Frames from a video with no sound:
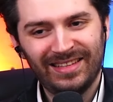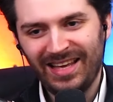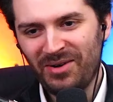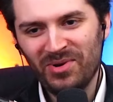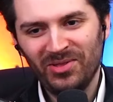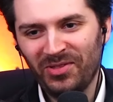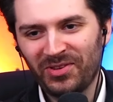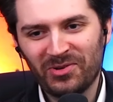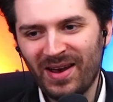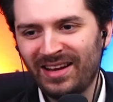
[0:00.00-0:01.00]
Yeah, we're not the
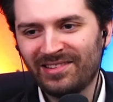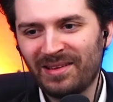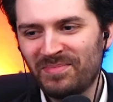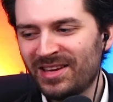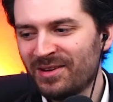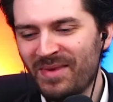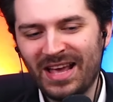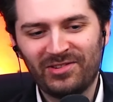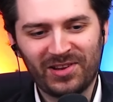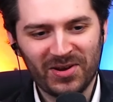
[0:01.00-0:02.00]
greatest at being a
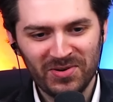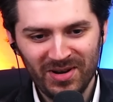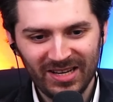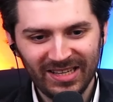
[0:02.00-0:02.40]
mage, though.